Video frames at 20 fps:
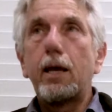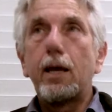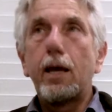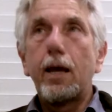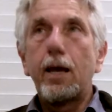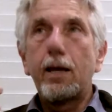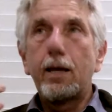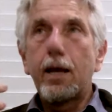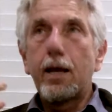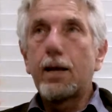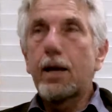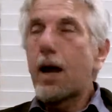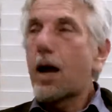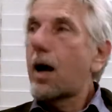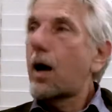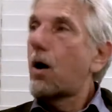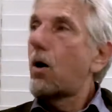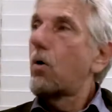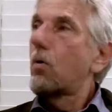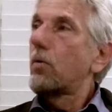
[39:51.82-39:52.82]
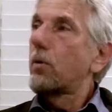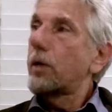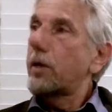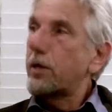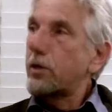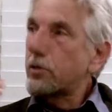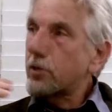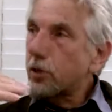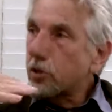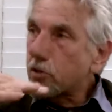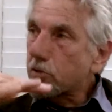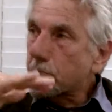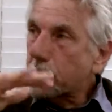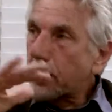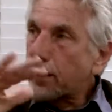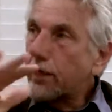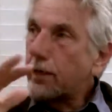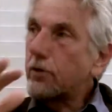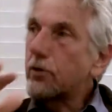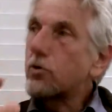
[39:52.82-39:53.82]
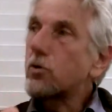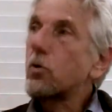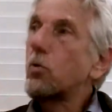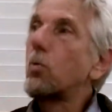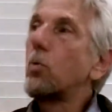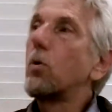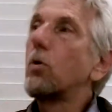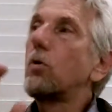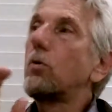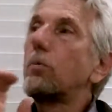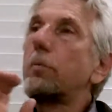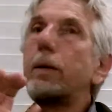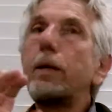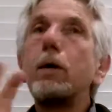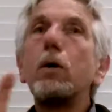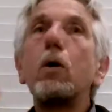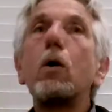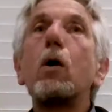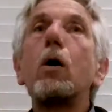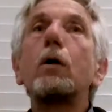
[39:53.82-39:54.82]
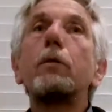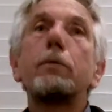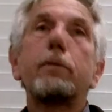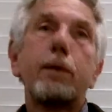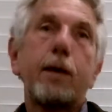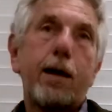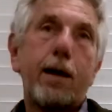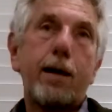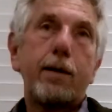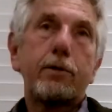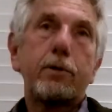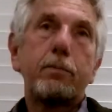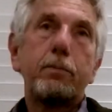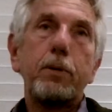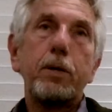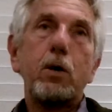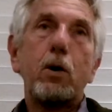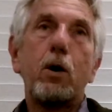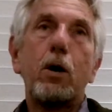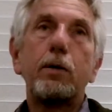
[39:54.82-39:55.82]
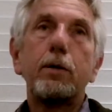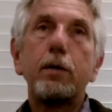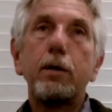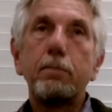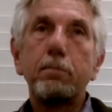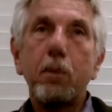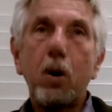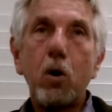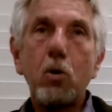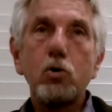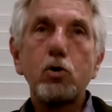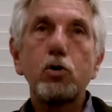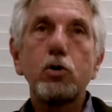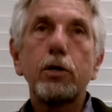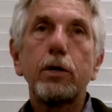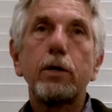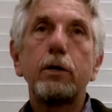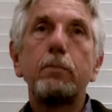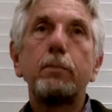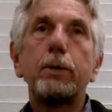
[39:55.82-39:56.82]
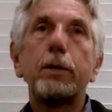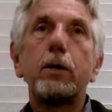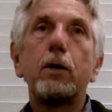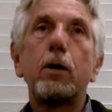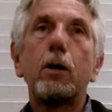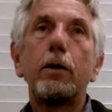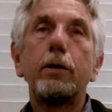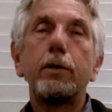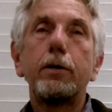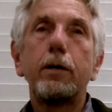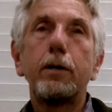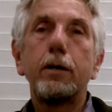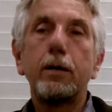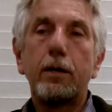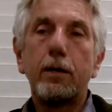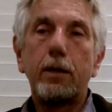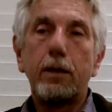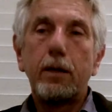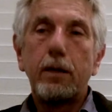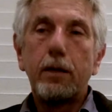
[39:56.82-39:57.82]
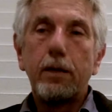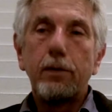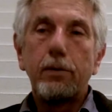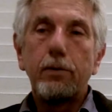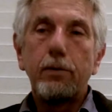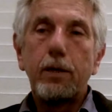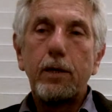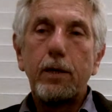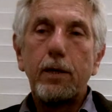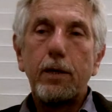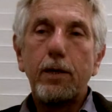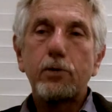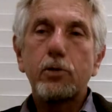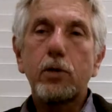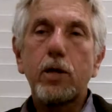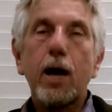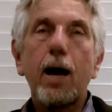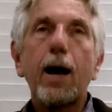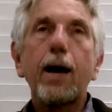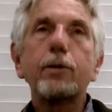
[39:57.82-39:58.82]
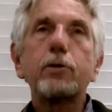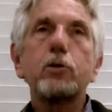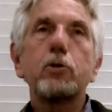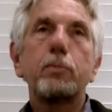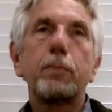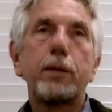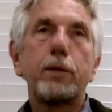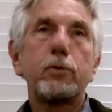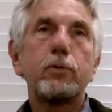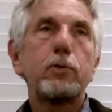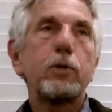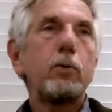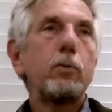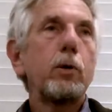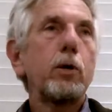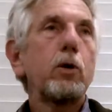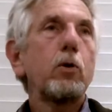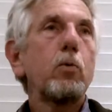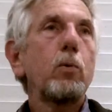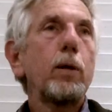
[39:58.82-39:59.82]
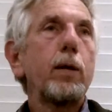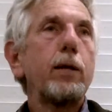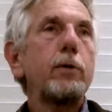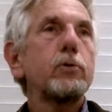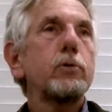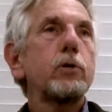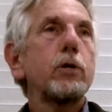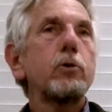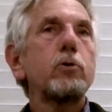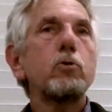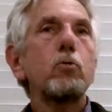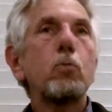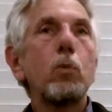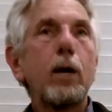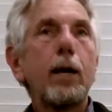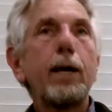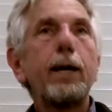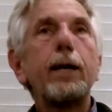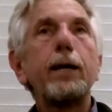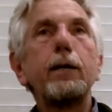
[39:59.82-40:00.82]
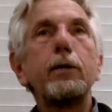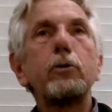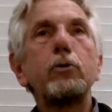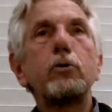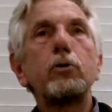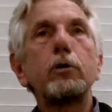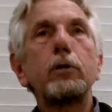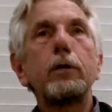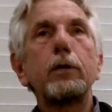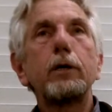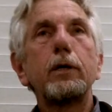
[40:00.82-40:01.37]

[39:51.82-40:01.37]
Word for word: and, and how he's explaining there's a world beyond that, beyond emotion, beyond the the attachments that would create such rage,